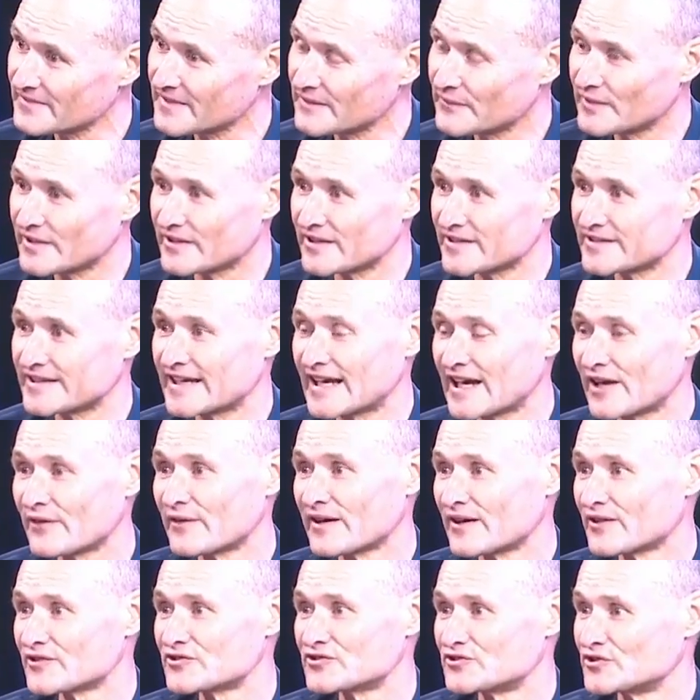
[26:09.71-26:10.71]
Because how
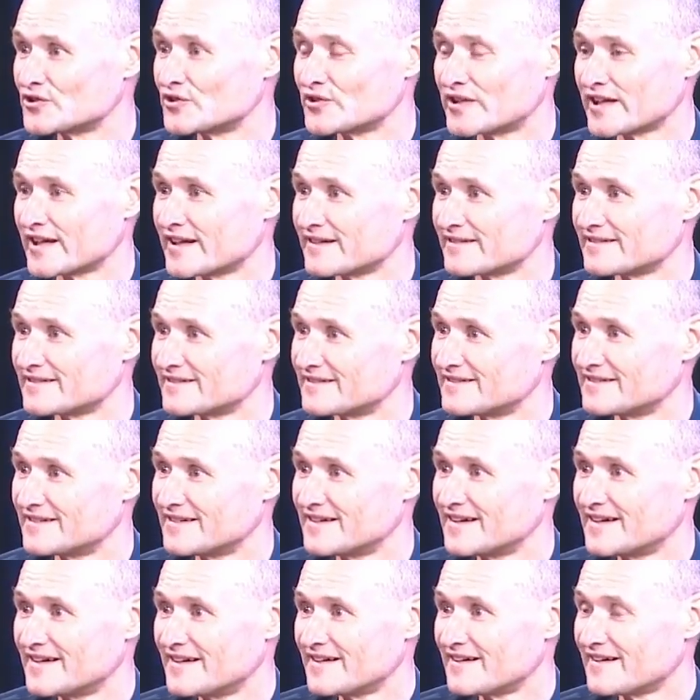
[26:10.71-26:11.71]
else do you get
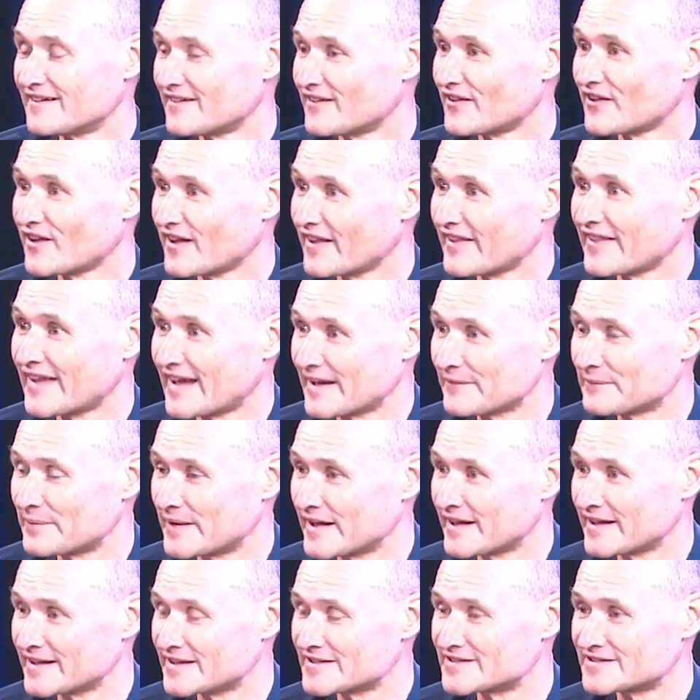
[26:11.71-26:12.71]
that
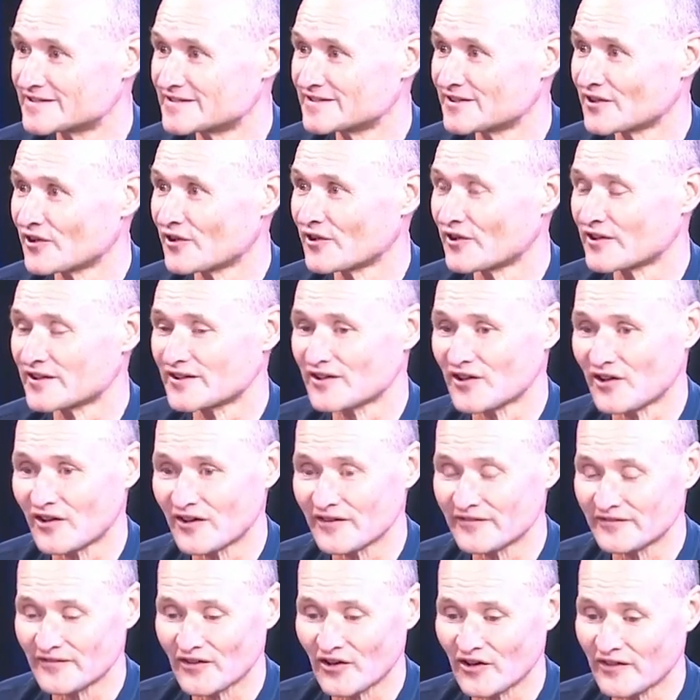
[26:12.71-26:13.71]
peace? You know, like
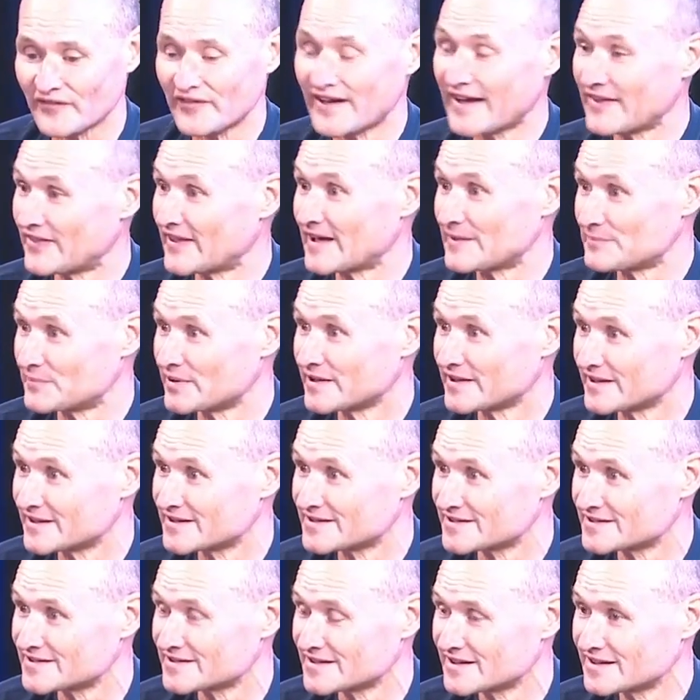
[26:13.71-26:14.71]
I've had that
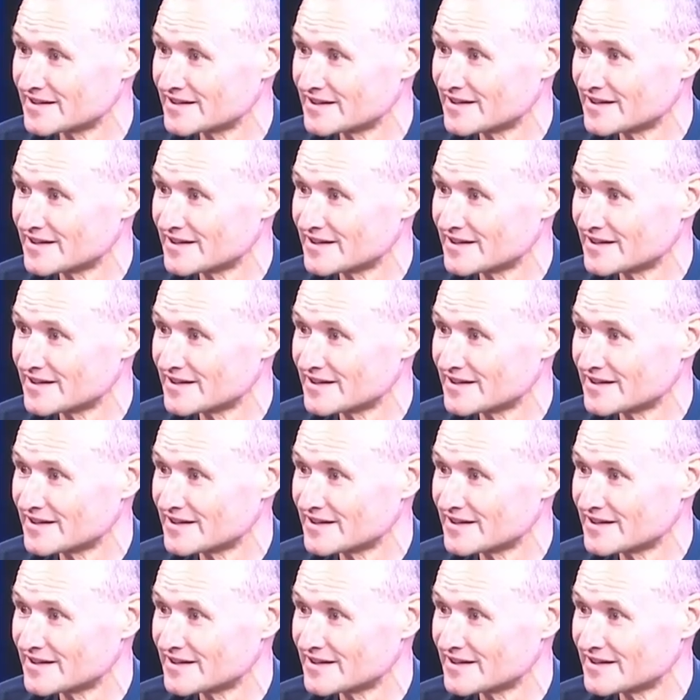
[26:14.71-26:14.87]
peace.